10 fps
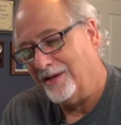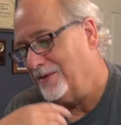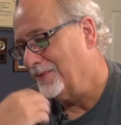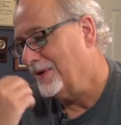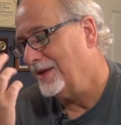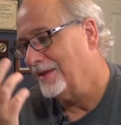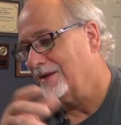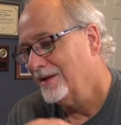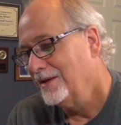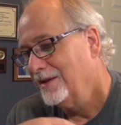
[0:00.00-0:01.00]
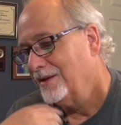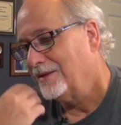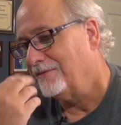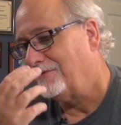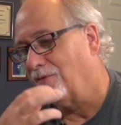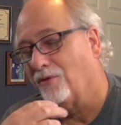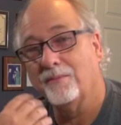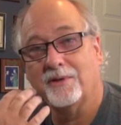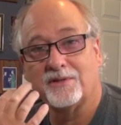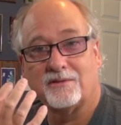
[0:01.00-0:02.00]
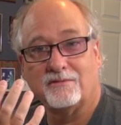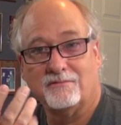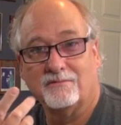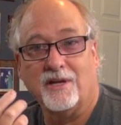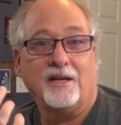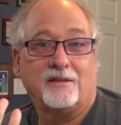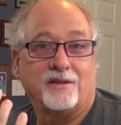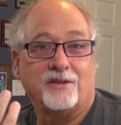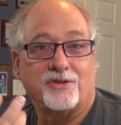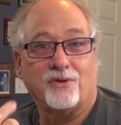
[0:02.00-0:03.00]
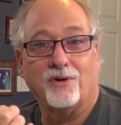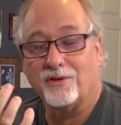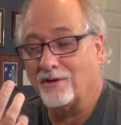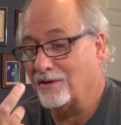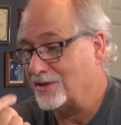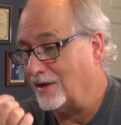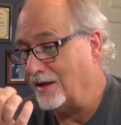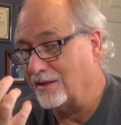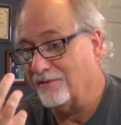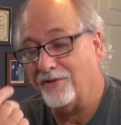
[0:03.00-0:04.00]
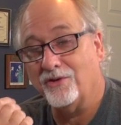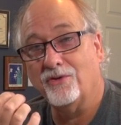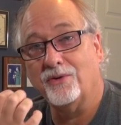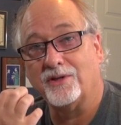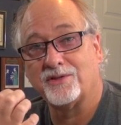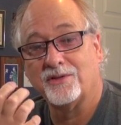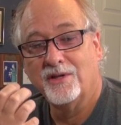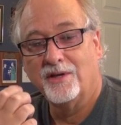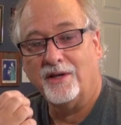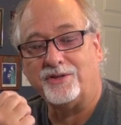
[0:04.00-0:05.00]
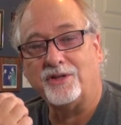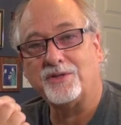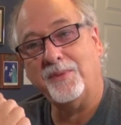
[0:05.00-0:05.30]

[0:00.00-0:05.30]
in a way the the form is like the controller, it's like the view, it's it just